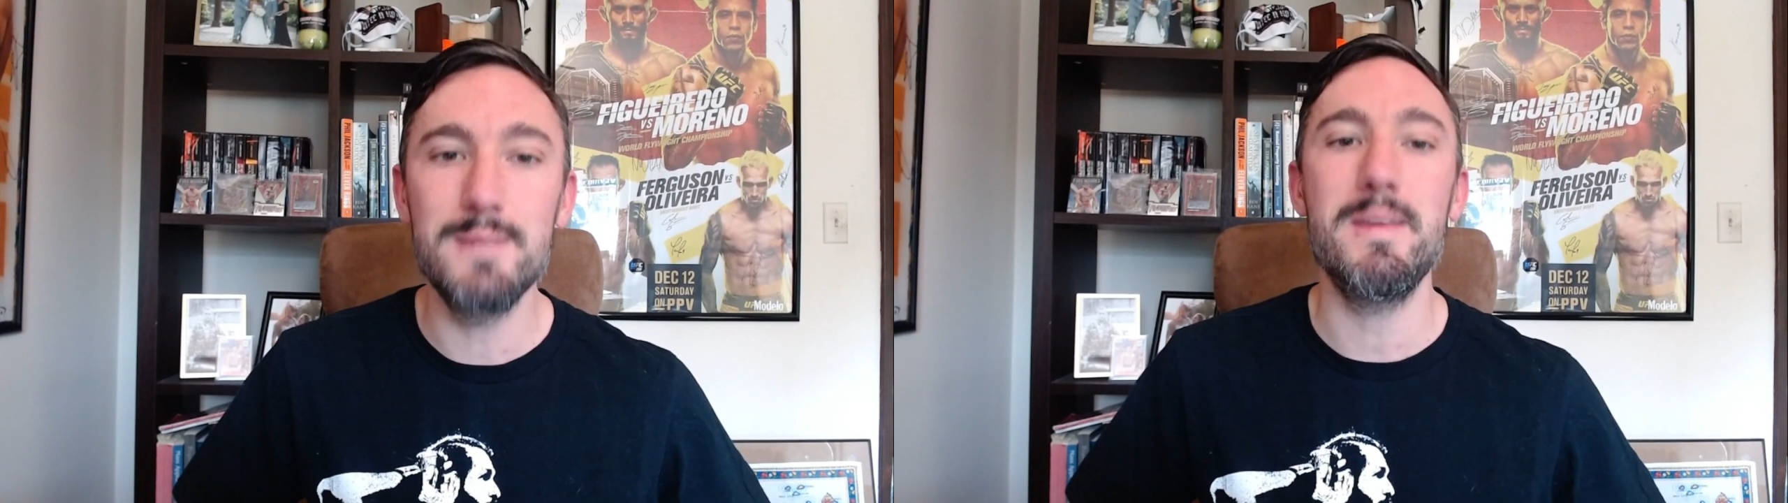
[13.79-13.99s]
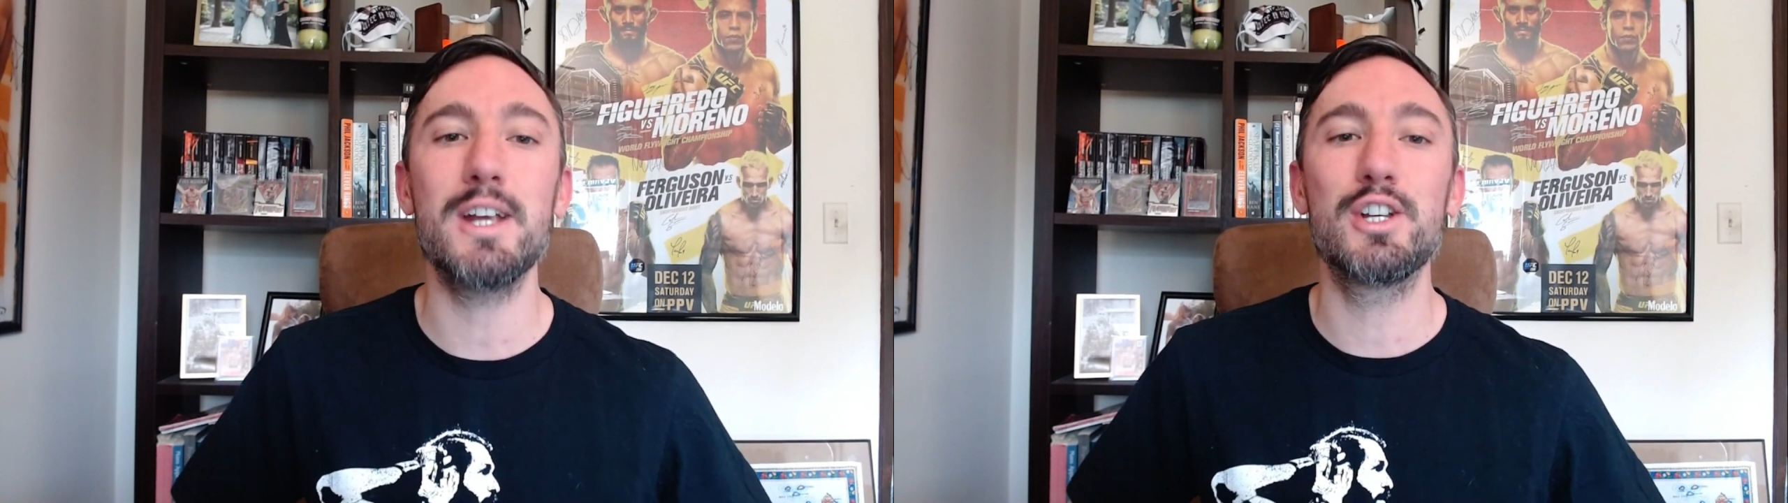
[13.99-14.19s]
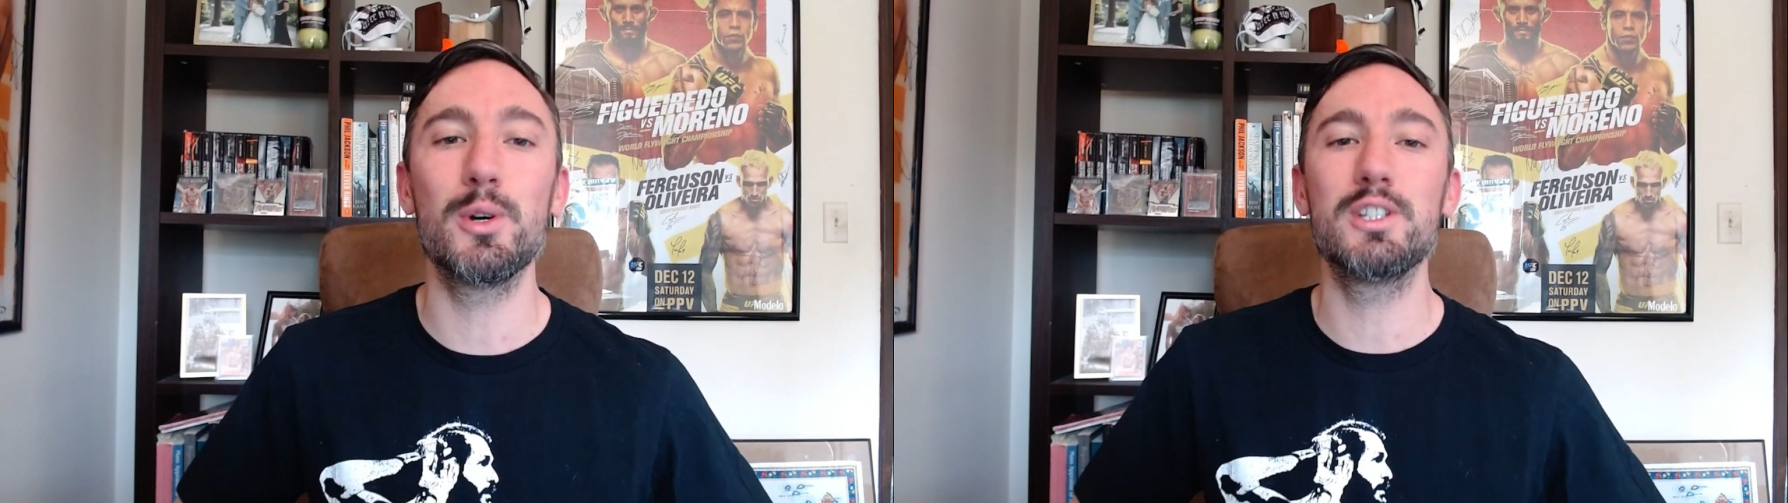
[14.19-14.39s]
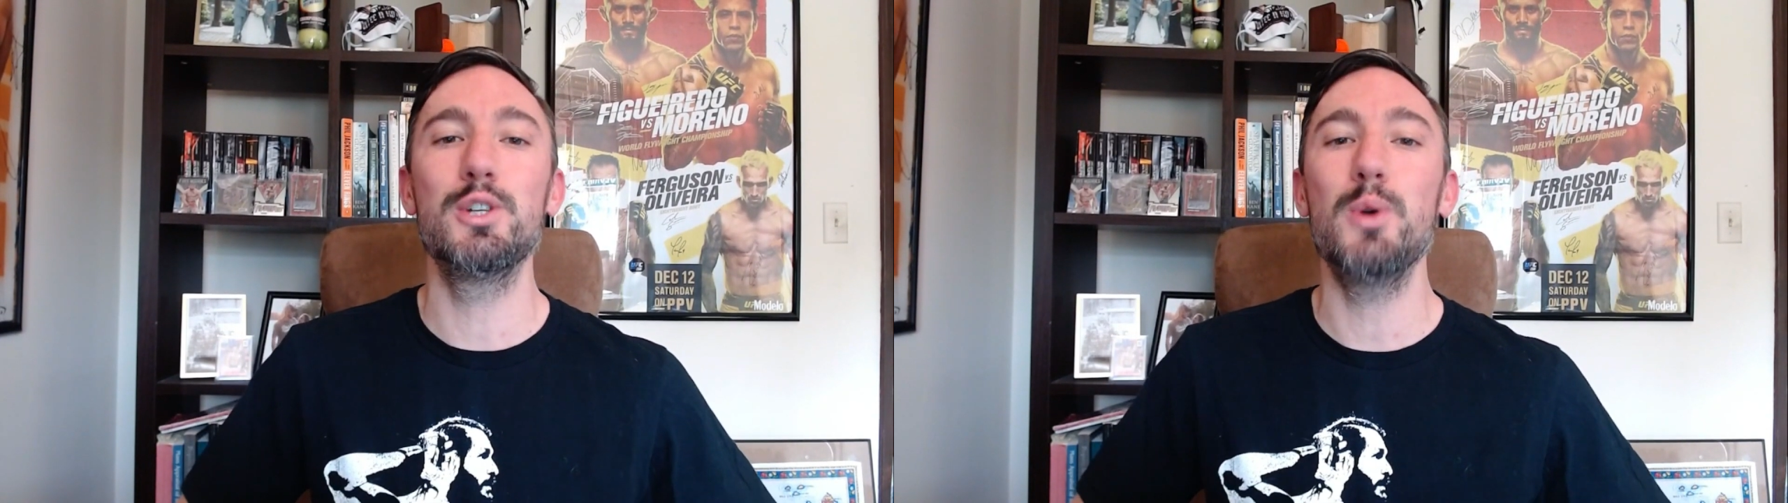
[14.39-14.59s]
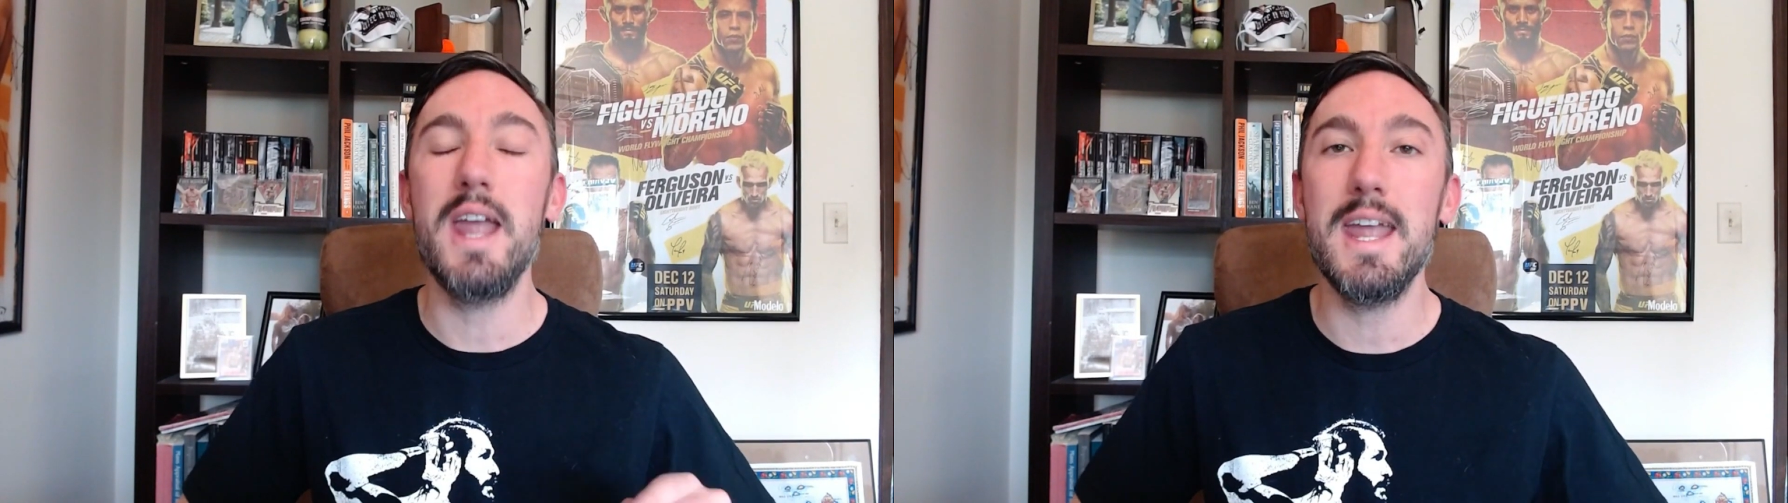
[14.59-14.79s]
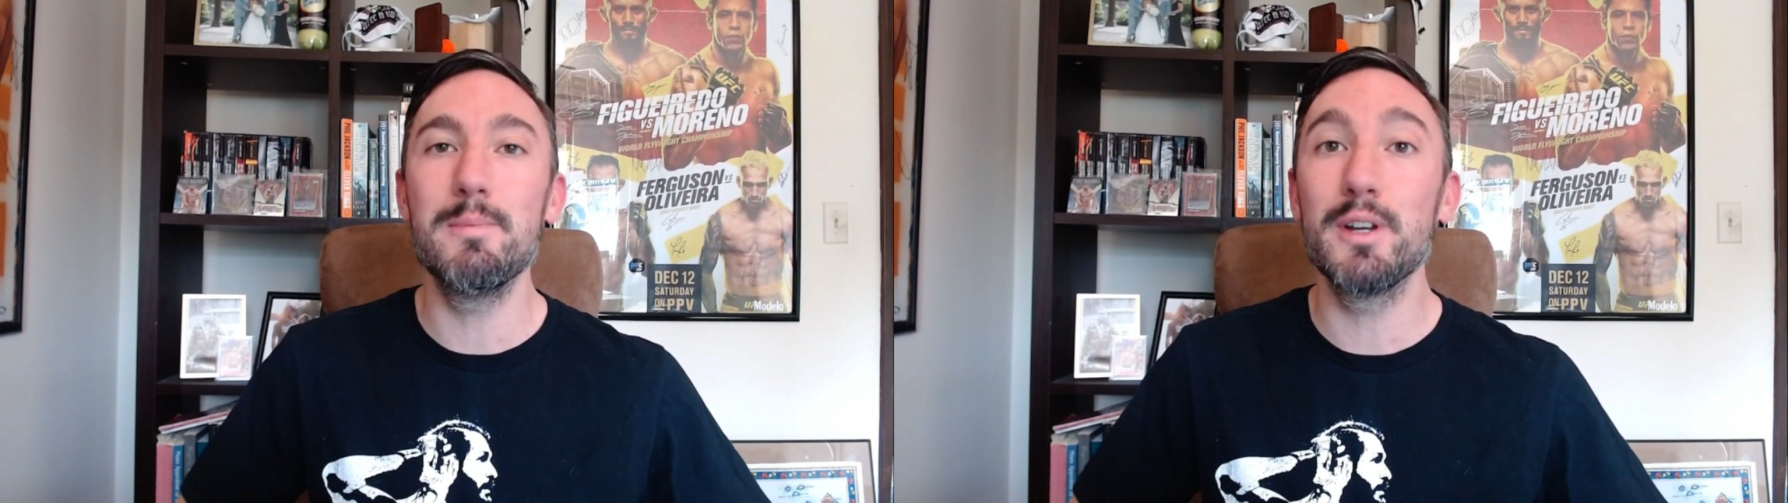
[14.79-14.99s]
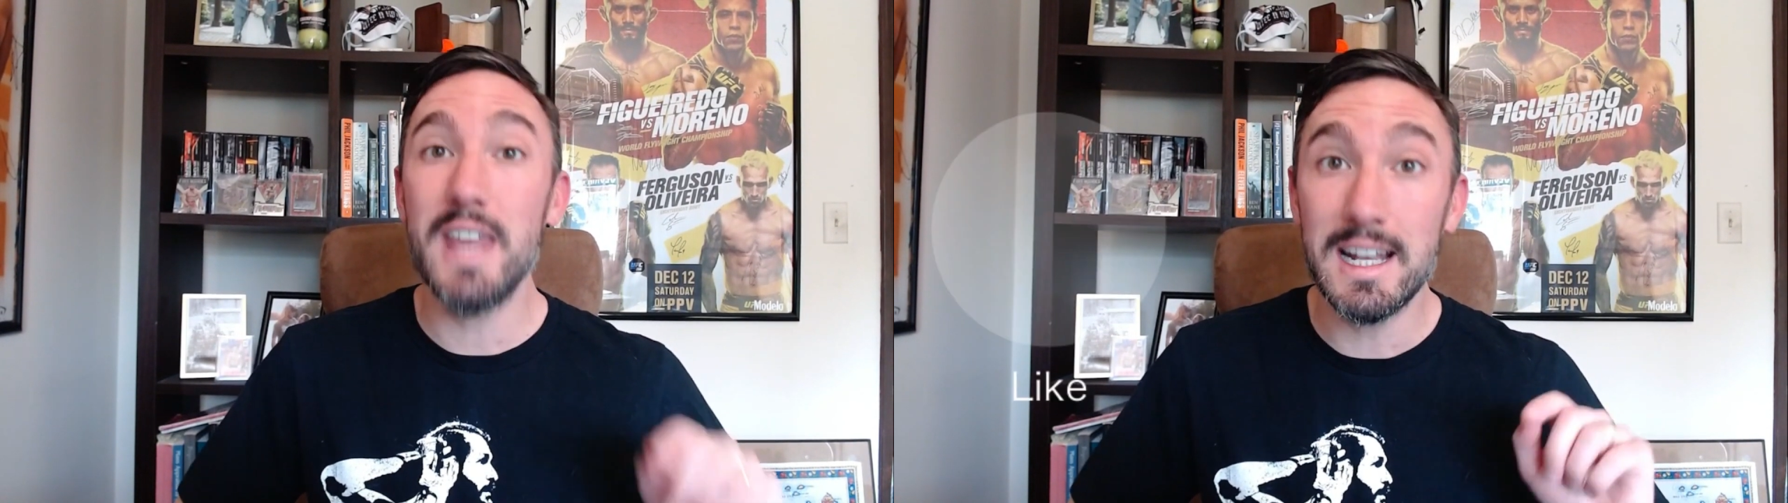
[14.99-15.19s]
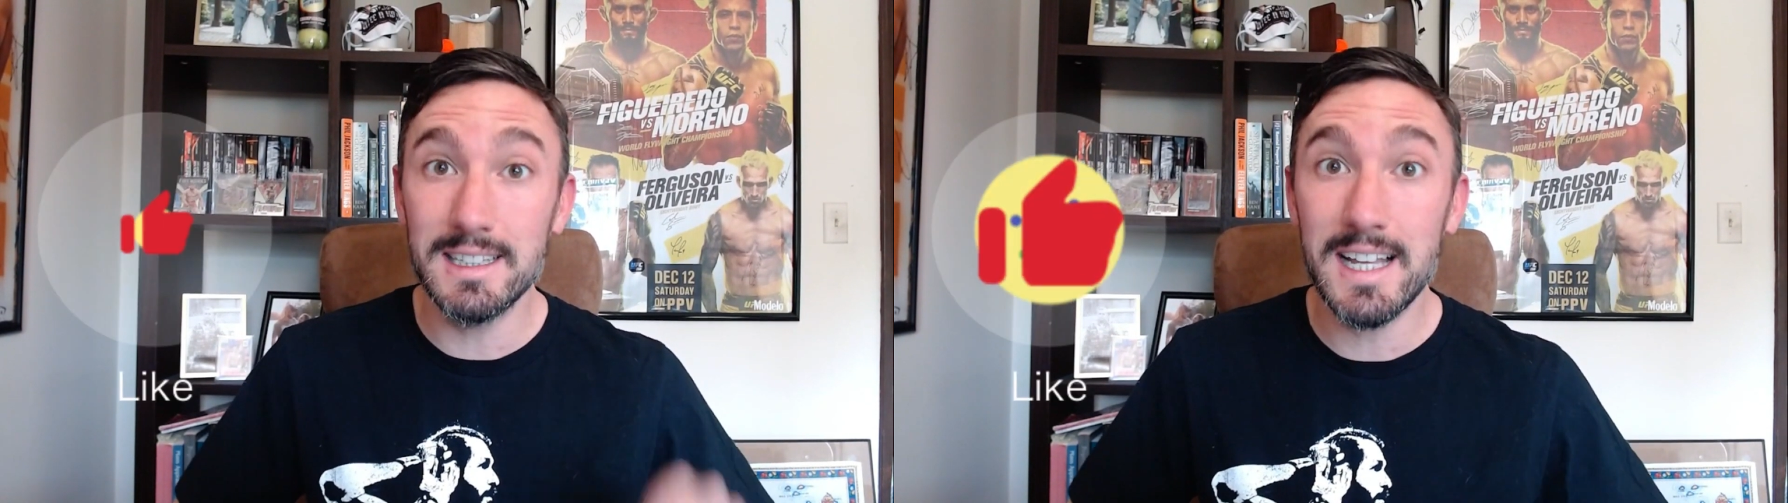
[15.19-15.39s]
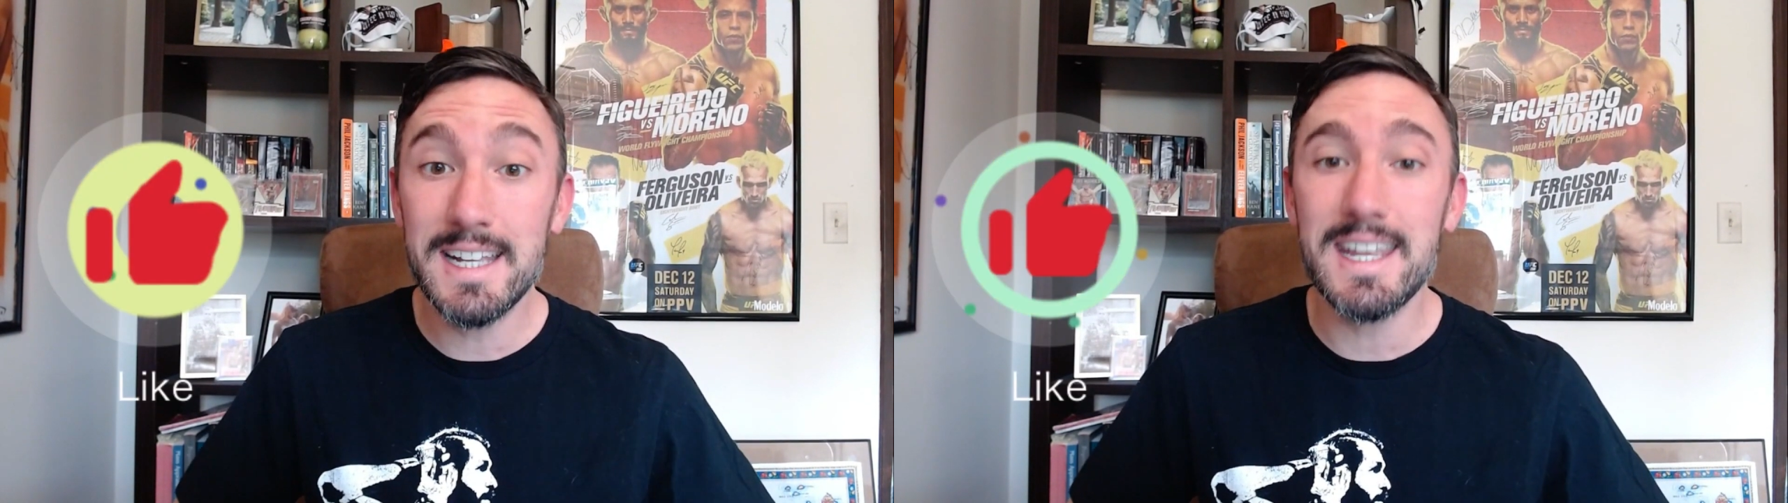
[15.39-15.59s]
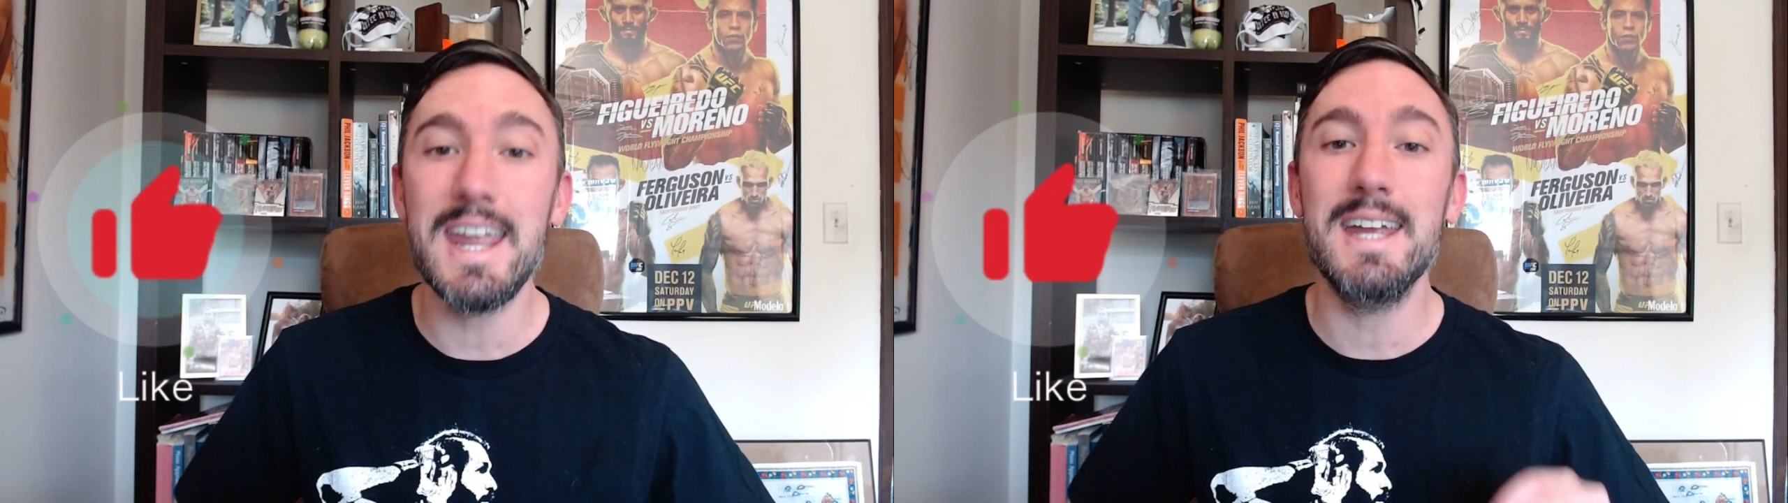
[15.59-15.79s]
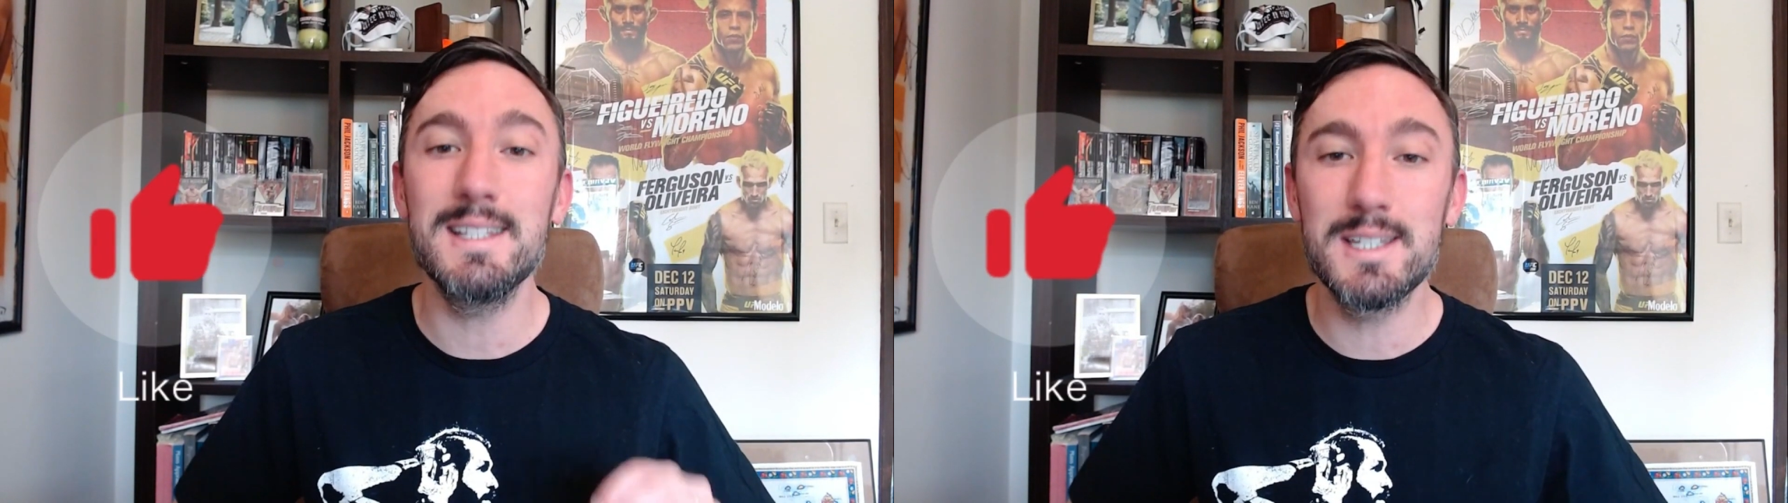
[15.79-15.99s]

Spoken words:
make sure to hammer that like and